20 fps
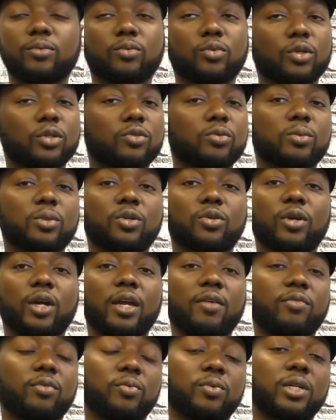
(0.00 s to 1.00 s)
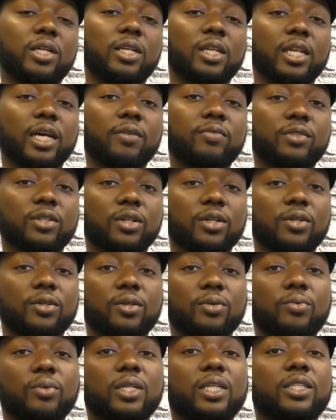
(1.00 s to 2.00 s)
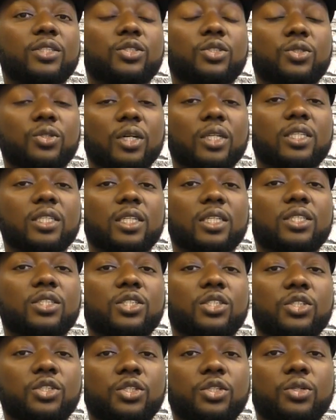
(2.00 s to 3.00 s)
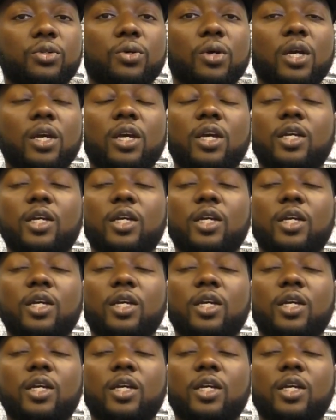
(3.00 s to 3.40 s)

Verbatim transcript: rose from the grave, and when he left earth and what he instructed us to do.